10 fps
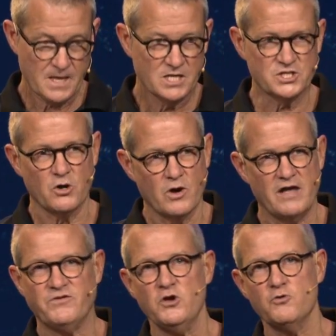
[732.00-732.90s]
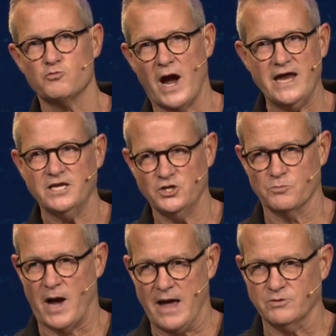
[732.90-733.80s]
So if you write in your
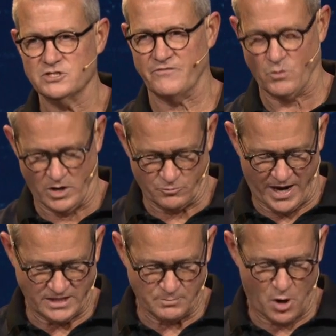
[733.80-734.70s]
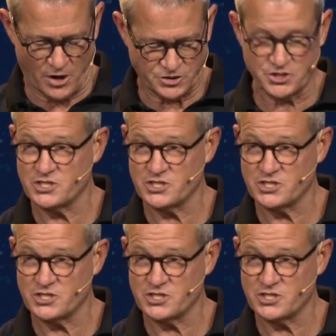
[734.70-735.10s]
Bibles, if you want to write in the margin,